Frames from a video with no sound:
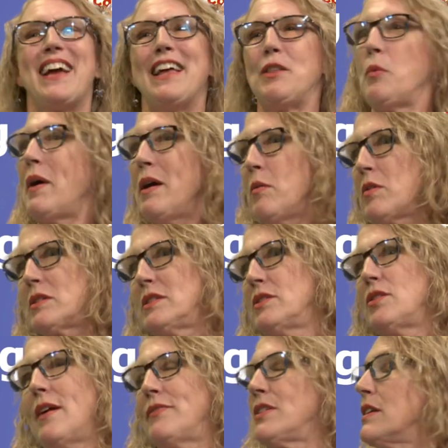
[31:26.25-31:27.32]
and the way it works is you
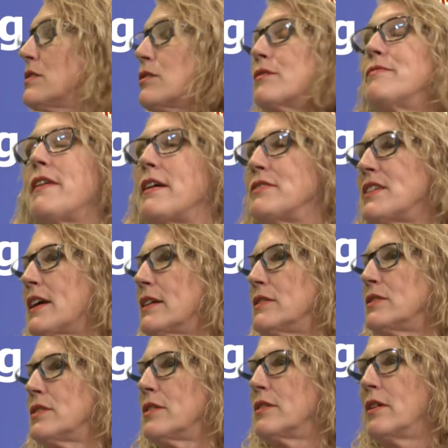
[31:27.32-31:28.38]
have to answer in five seconds.
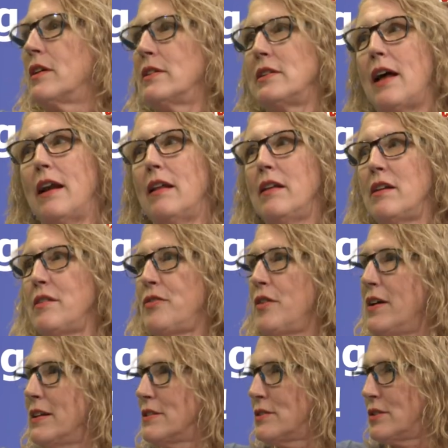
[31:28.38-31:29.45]
Okay. Not a lot of
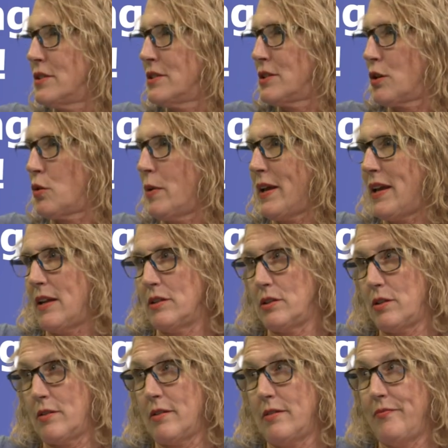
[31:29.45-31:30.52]
thought, All right. just a quick answer.
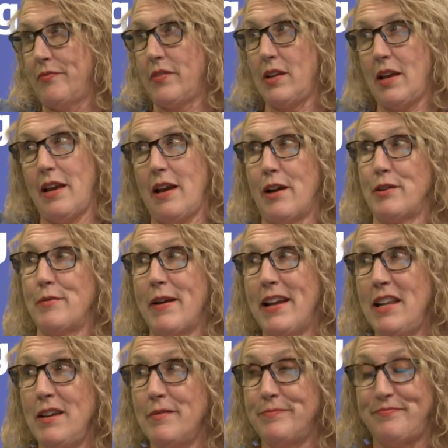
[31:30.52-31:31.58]
All right. Okay, are you ready?
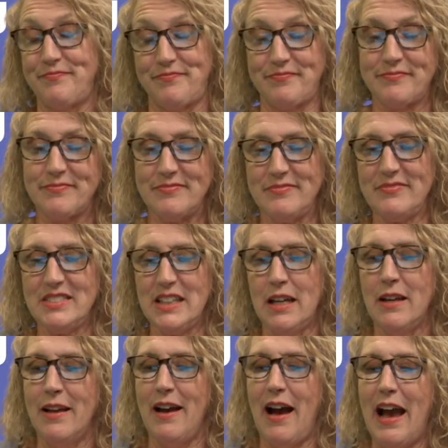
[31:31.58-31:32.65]
Yes.
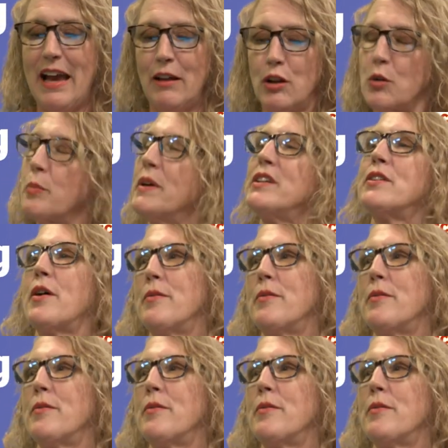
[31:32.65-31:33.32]
Aisle or window?